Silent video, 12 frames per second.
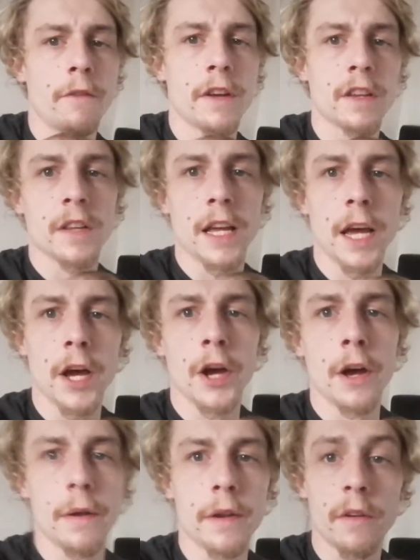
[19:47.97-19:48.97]
obviously,
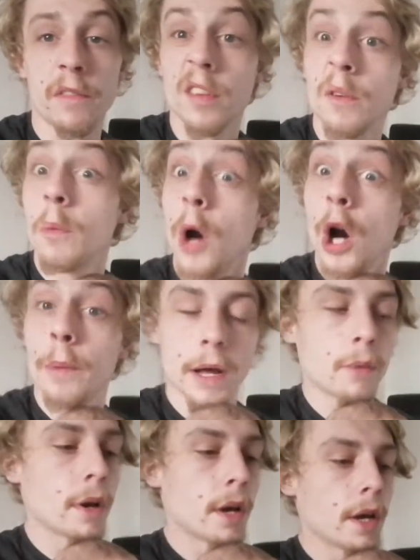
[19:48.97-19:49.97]
and obviously we're home
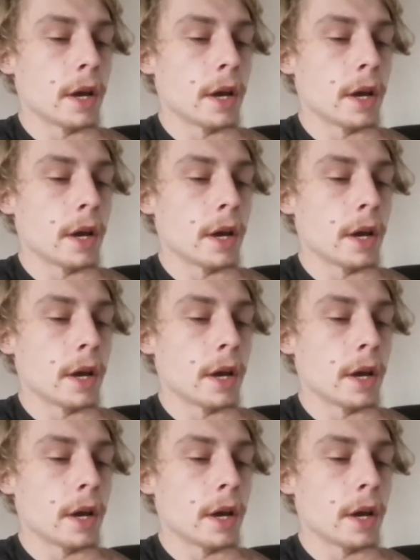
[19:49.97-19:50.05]
now.